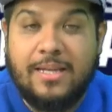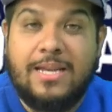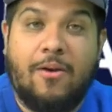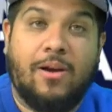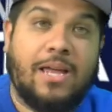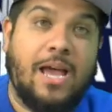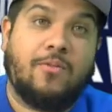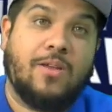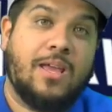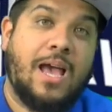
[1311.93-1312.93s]
Derrick
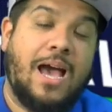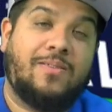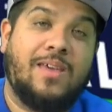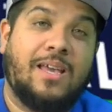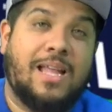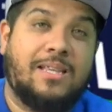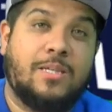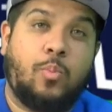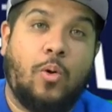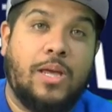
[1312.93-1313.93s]
Henry, I think at
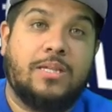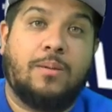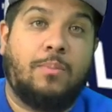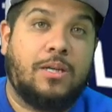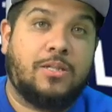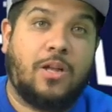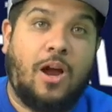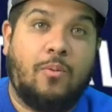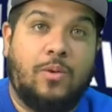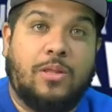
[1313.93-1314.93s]
this point he's a
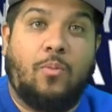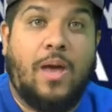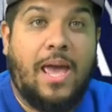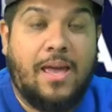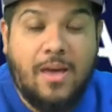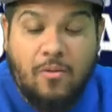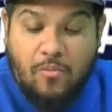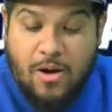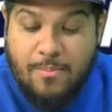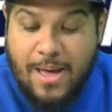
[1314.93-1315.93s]
must-start with the way
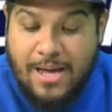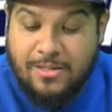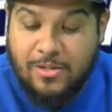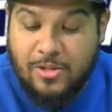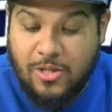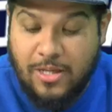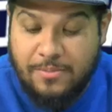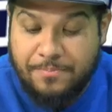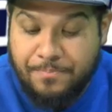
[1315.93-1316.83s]
running backs are looking.